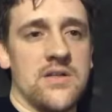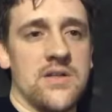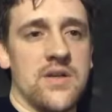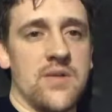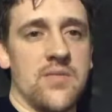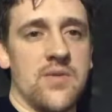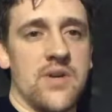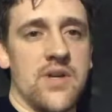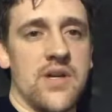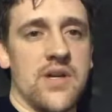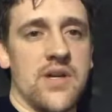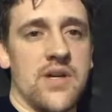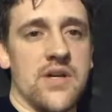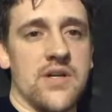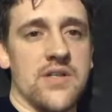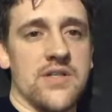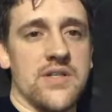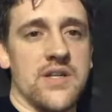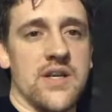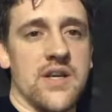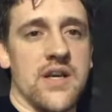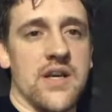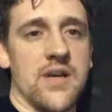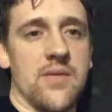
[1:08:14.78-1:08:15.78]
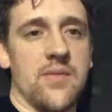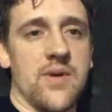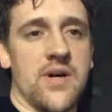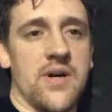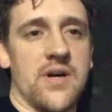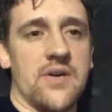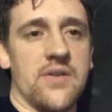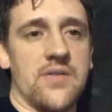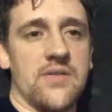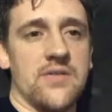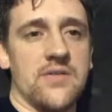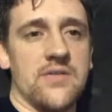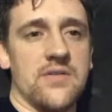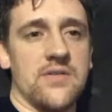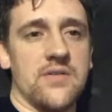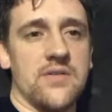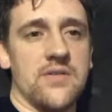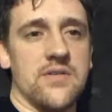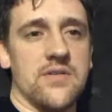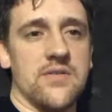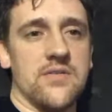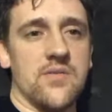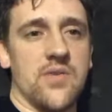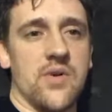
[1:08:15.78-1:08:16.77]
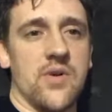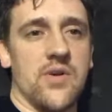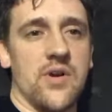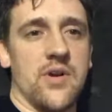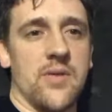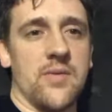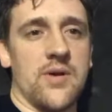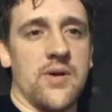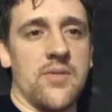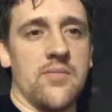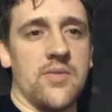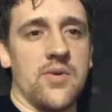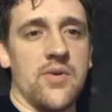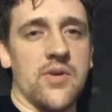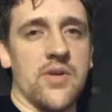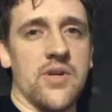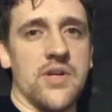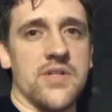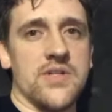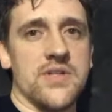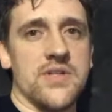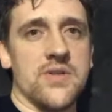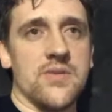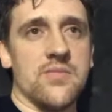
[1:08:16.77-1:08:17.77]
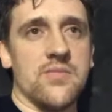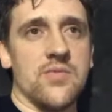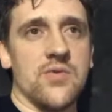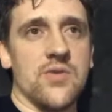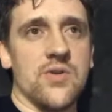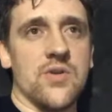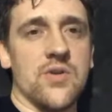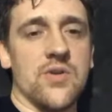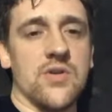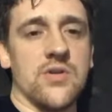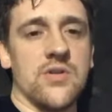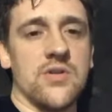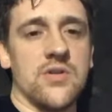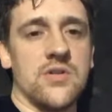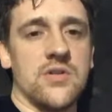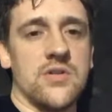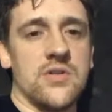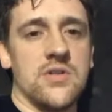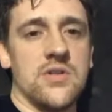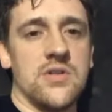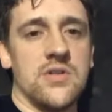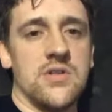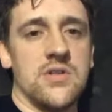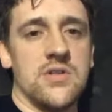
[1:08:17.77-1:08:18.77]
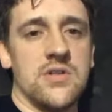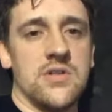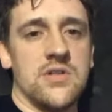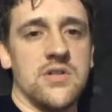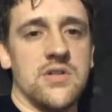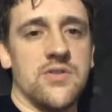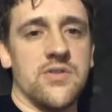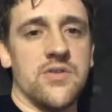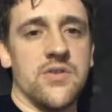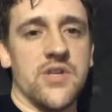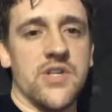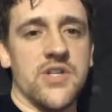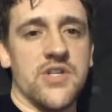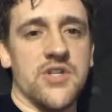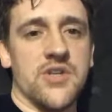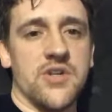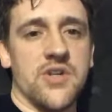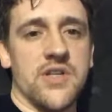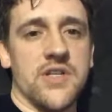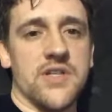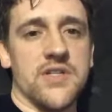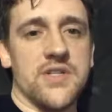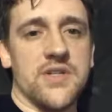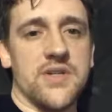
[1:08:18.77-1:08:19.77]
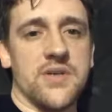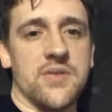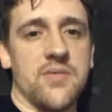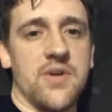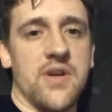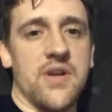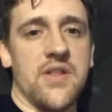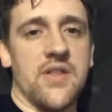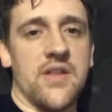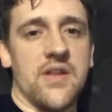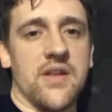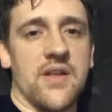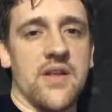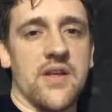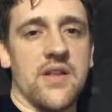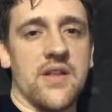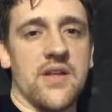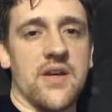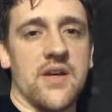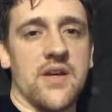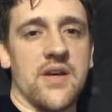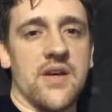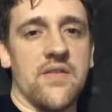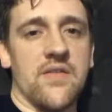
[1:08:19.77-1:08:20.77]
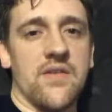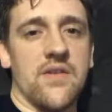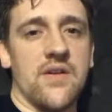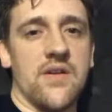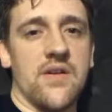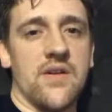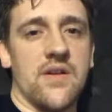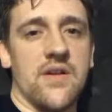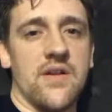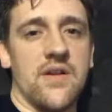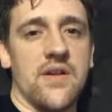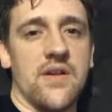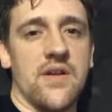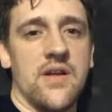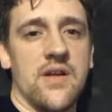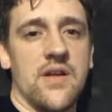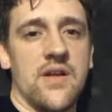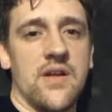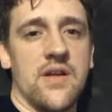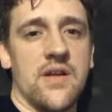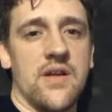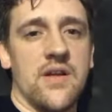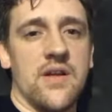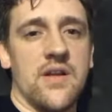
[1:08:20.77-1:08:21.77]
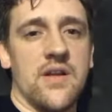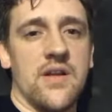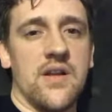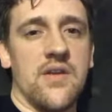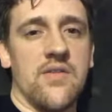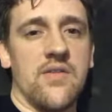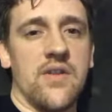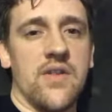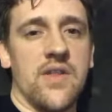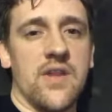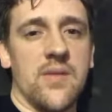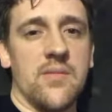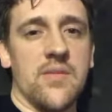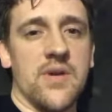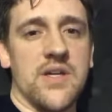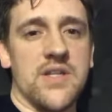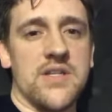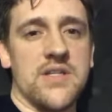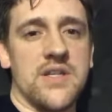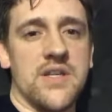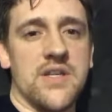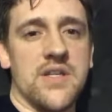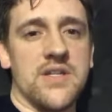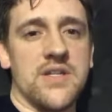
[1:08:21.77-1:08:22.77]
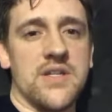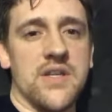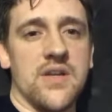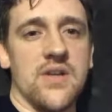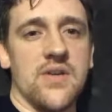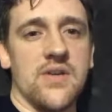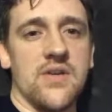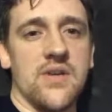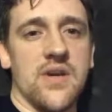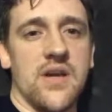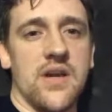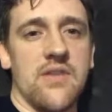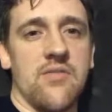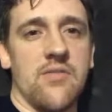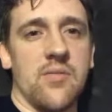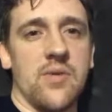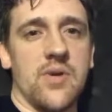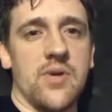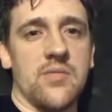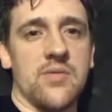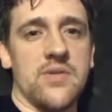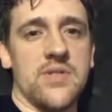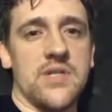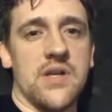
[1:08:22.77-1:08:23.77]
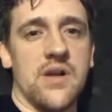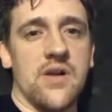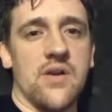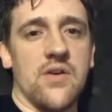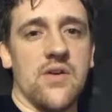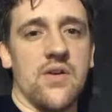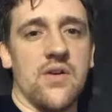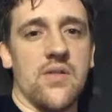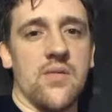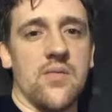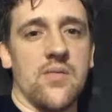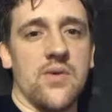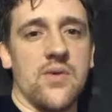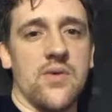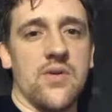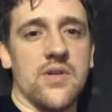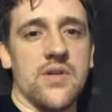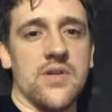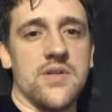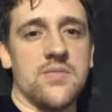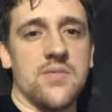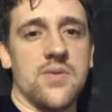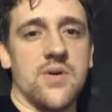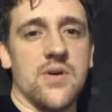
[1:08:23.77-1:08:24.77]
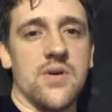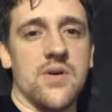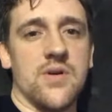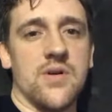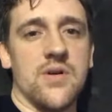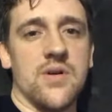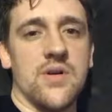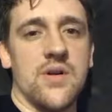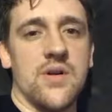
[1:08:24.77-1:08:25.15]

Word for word: anybody else like about wondering about Molinism or traditionalism, anything like that? everything make sense? I know not everybody was here during the Molinist part.